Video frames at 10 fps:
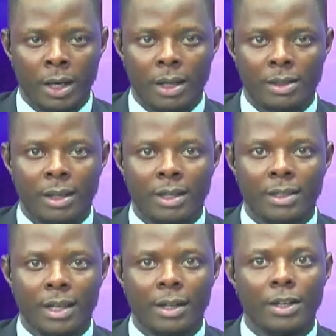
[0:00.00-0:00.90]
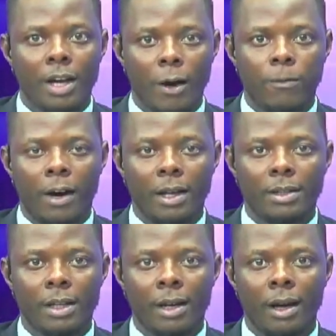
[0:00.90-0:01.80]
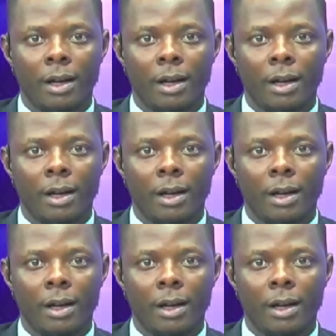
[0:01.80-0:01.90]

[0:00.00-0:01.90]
Razian Keitani now files an